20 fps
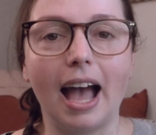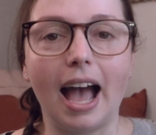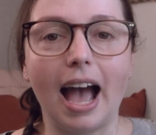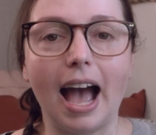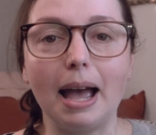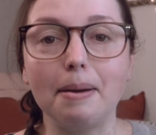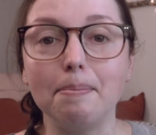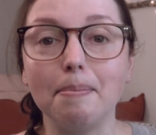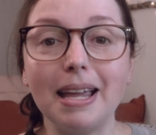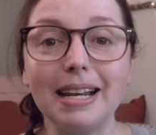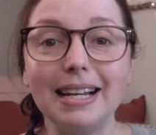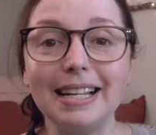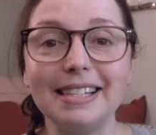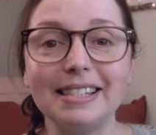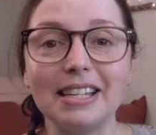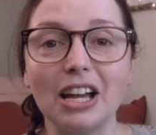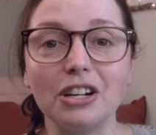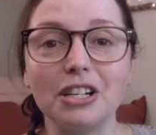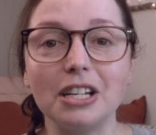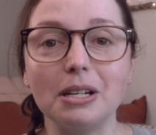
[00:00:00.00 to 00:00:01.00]
I mainly
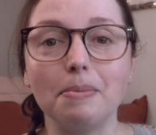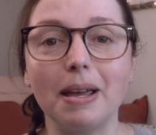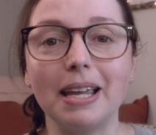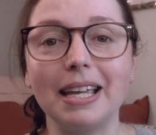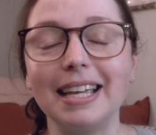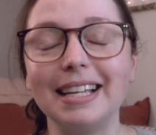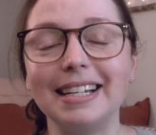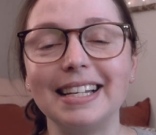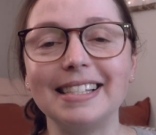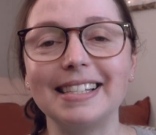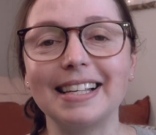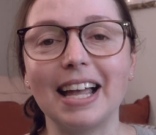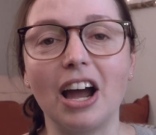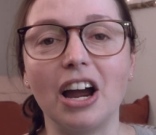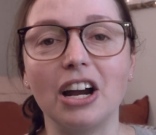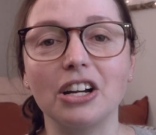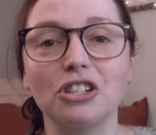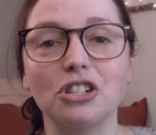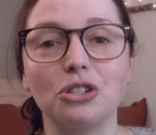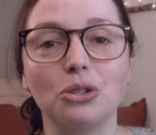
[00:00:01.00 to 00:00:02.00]
started making these
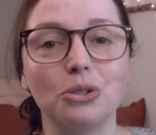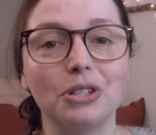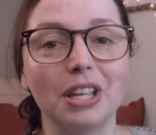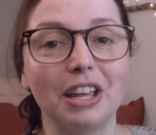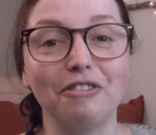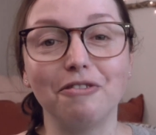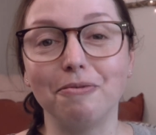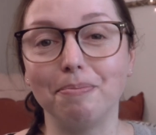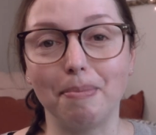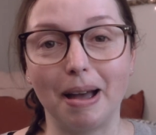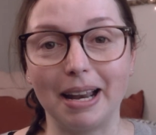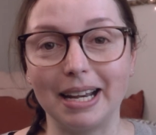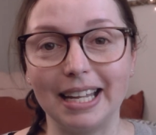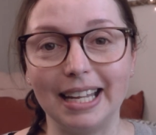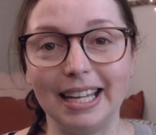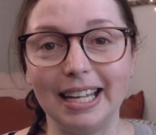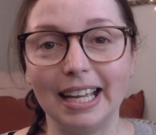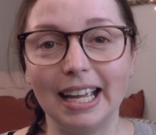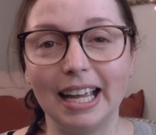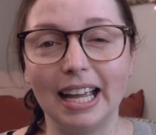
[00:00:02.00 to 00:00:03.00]
cards to save
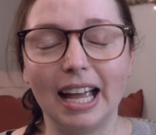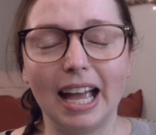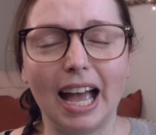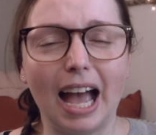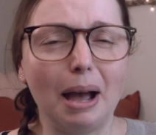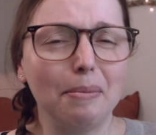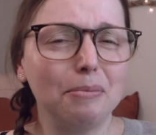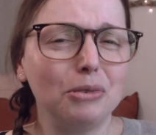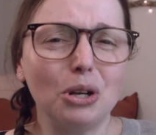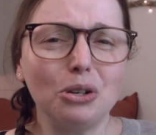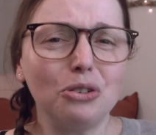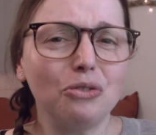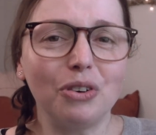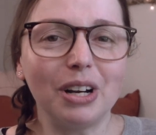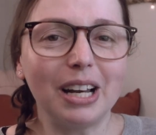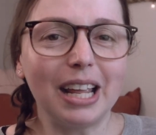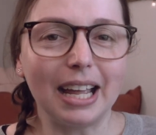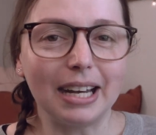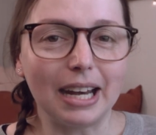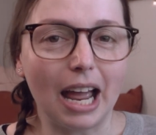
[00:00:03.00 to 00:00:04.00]
money. I'm not
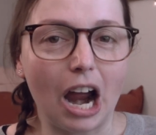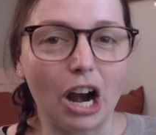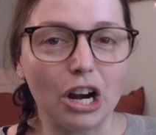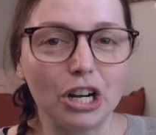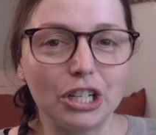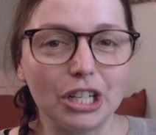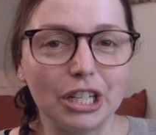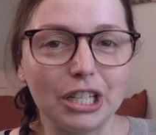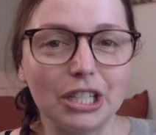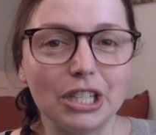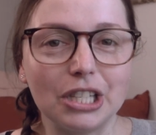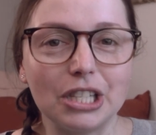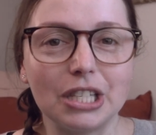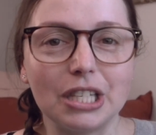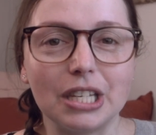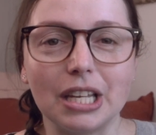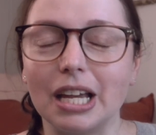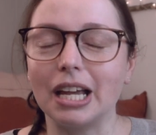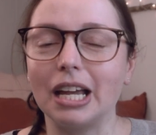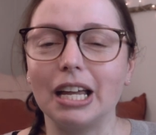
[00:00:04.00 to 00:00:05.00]
really an
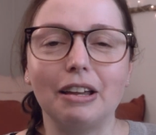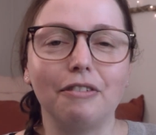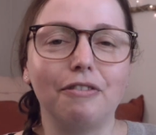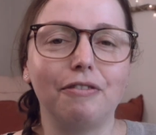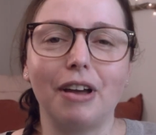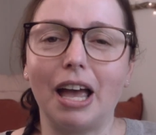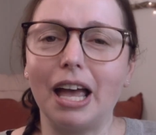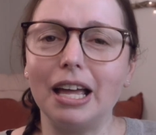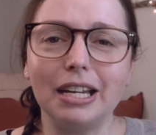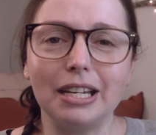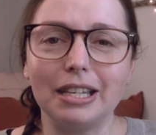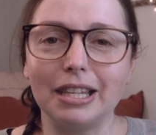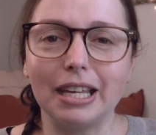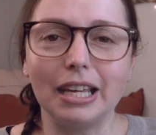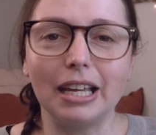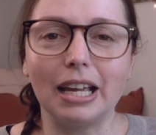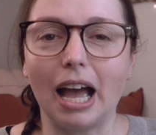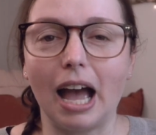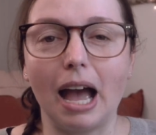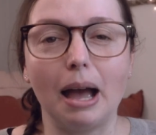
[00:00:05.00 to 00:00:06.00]
artist. If
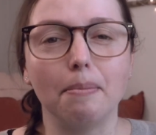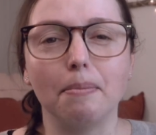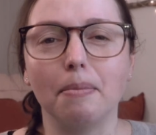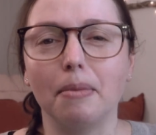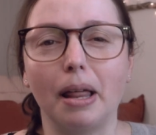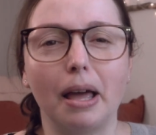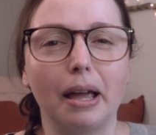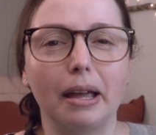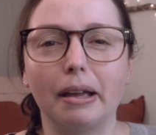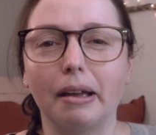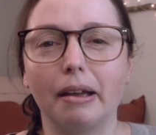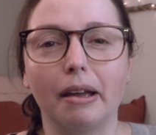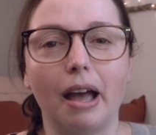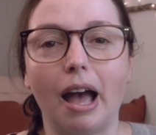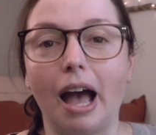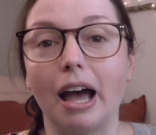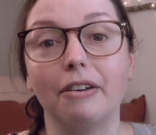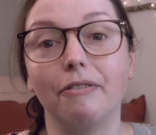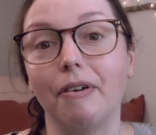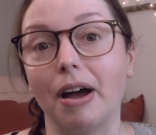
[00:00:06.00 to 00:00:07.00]
anything, I'm like
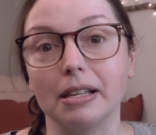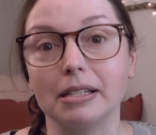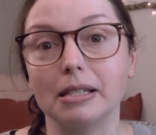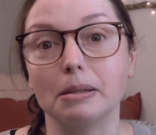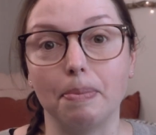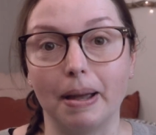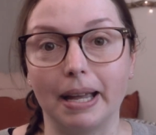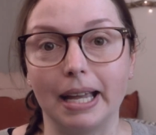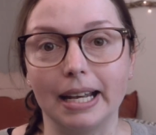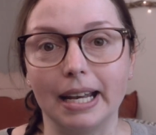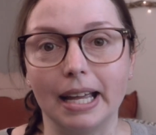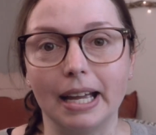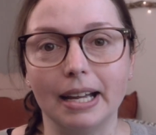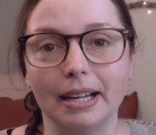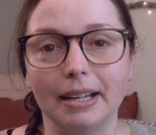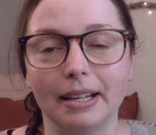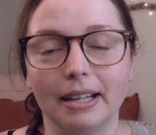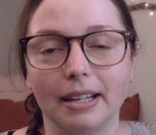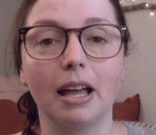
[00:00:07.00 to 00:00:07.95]
advanced beginner.